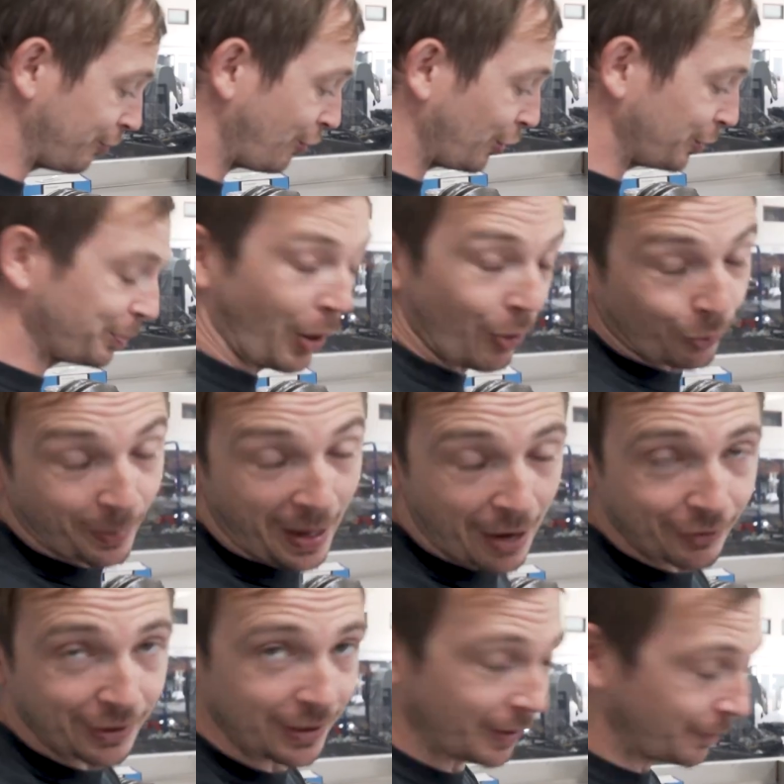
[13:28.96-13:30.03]
rod bolt
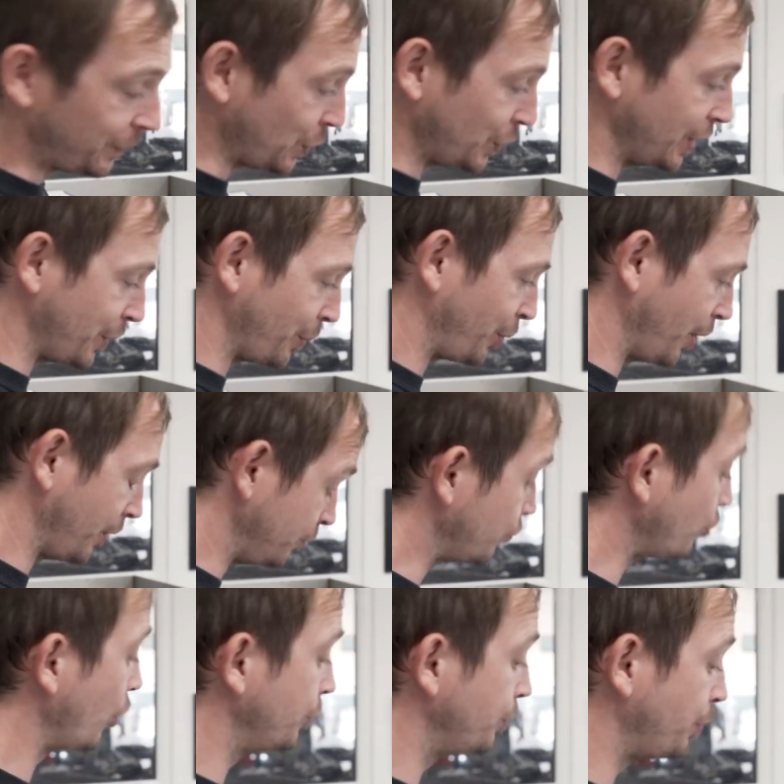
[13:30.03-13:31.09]
bearing up, doing it the
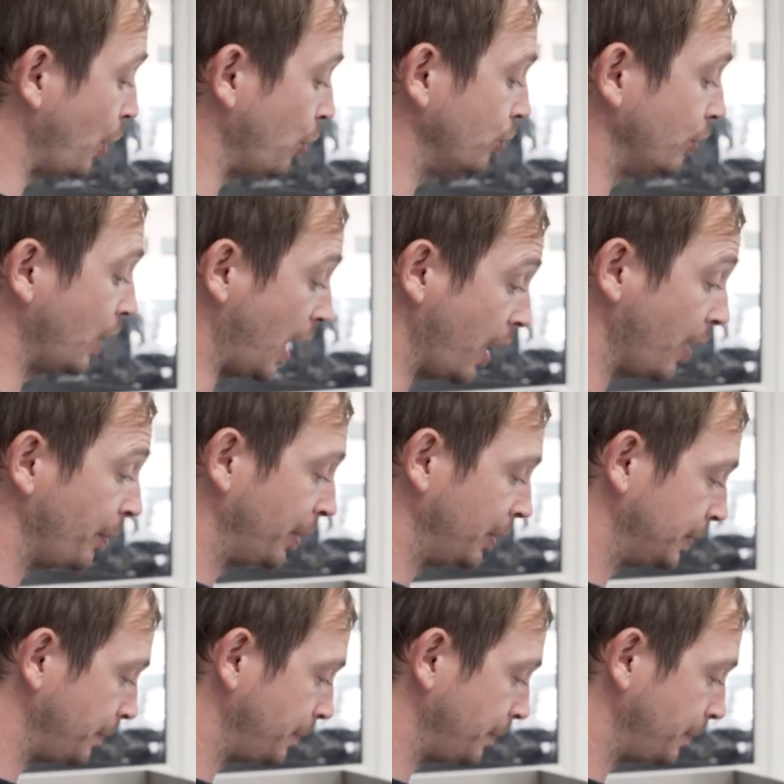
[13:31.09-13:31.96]
rod bolt up